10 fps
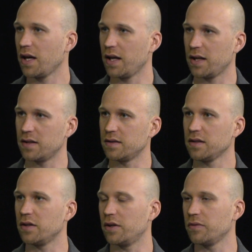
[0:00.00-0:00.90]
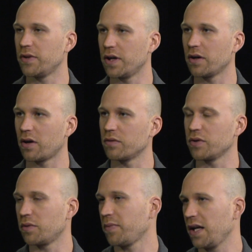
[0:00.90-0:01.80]
And there are
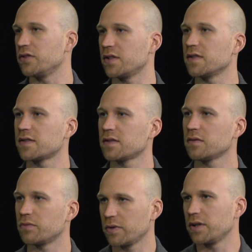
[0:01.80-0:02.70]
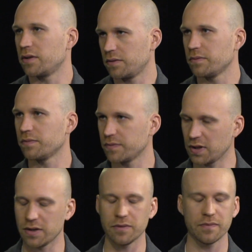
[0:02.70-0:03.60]
real patients,
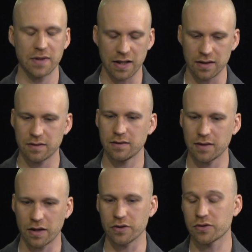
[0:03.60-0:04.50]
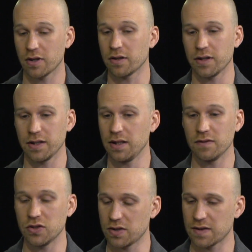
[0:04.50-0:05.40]
that are struggling
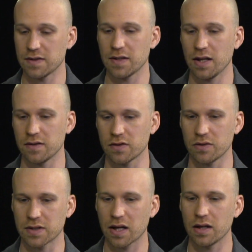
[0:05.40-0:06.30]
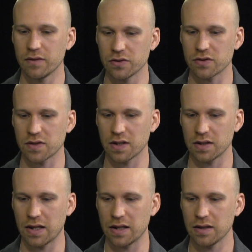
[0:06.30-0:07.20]
even just to stand. So it's kind of interesting
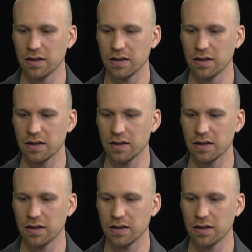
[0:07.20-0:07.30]
that